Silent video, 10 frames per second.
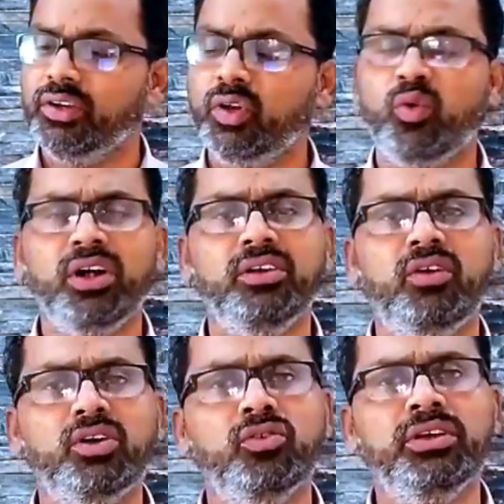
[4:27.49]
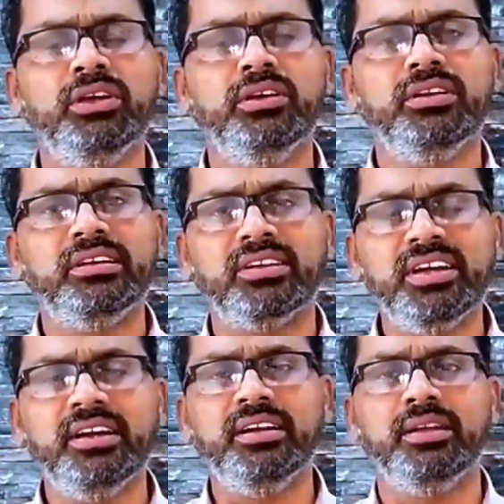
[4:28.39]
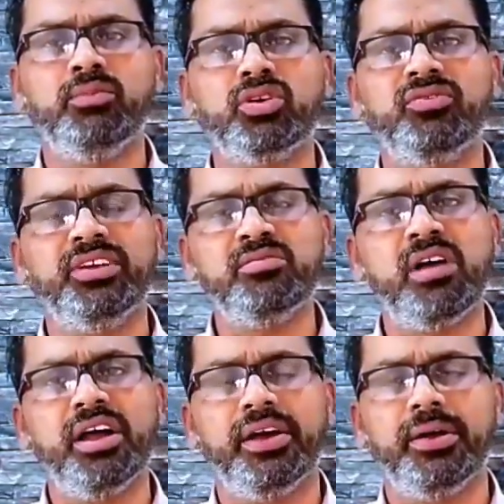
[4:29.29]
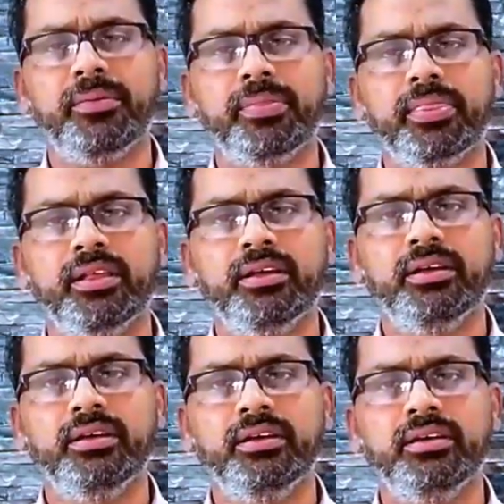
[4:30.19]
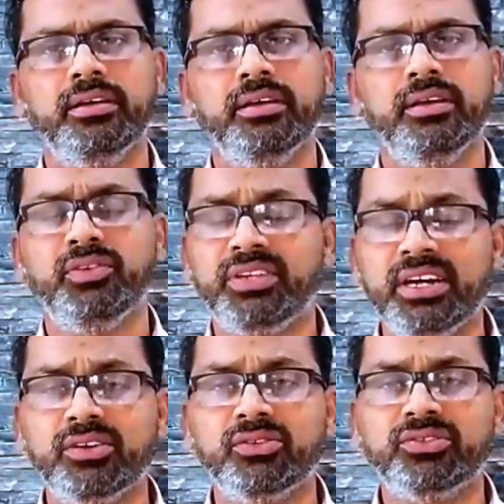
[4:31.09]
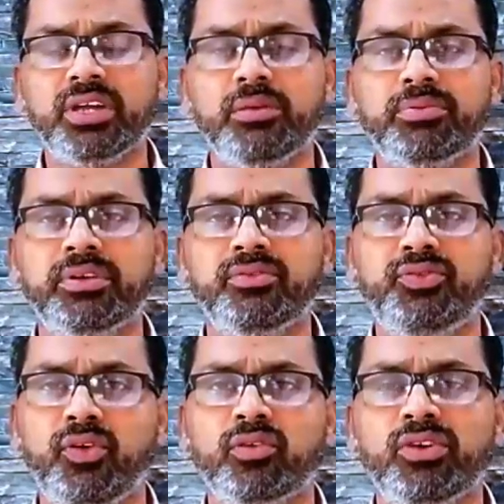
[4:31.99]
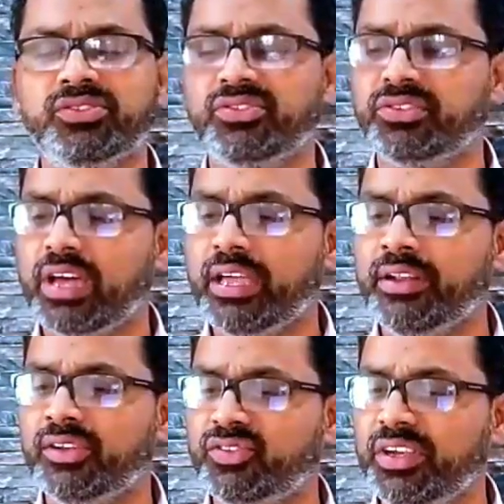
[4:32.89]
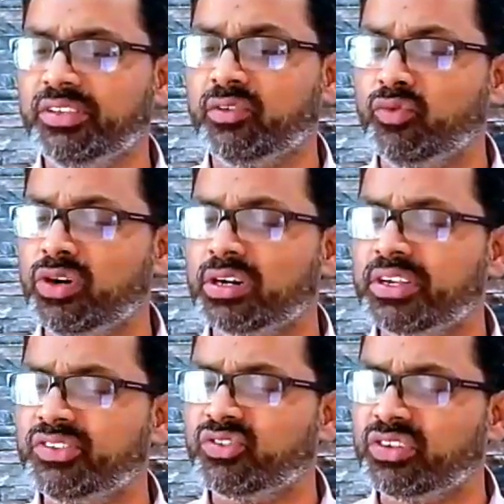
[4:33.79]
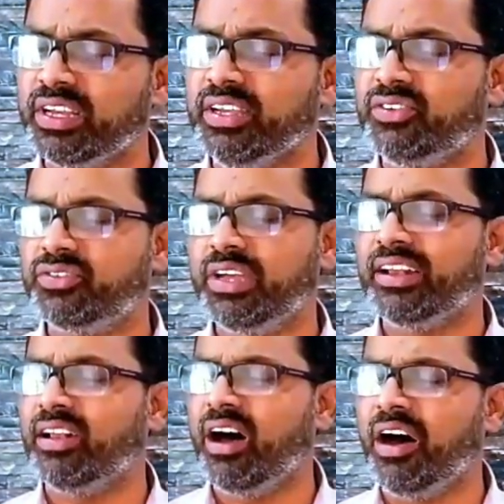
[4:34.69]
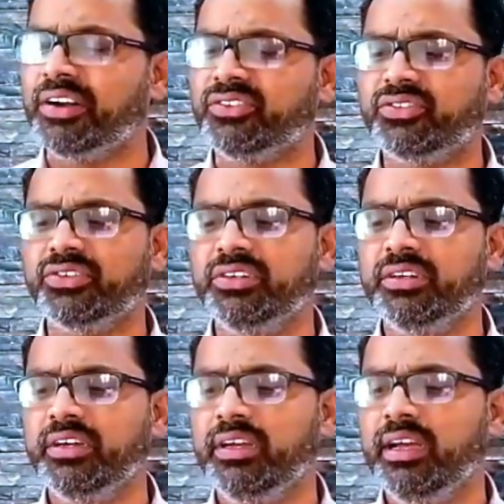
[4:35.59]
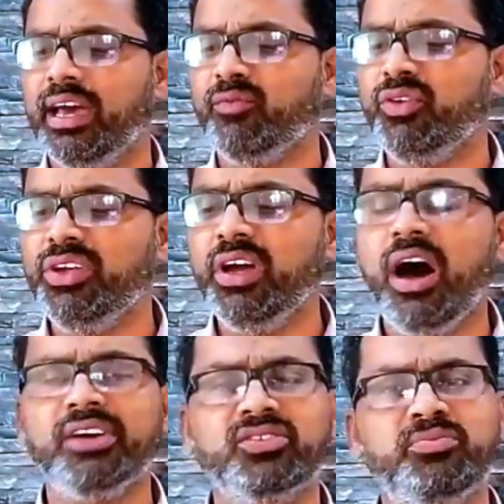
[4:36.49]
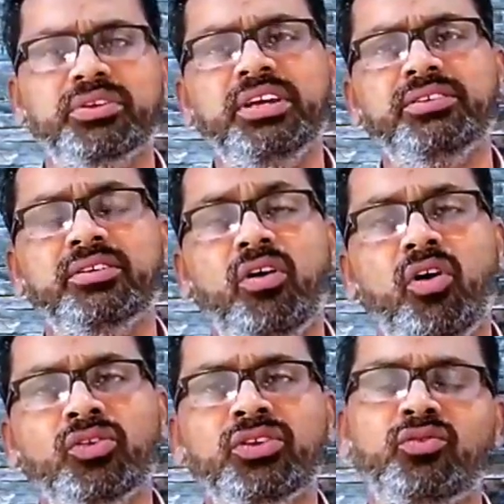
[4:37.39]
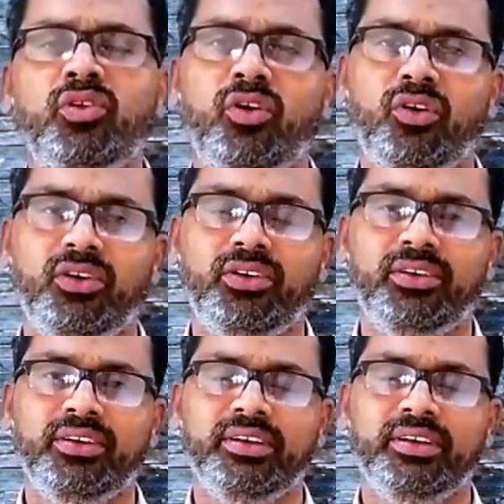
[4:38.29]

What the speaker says: What do we read in the book of Nehemiah? If you turn to chapter 4 verses 9, it says, the work is great and large, and we are separated on the wall.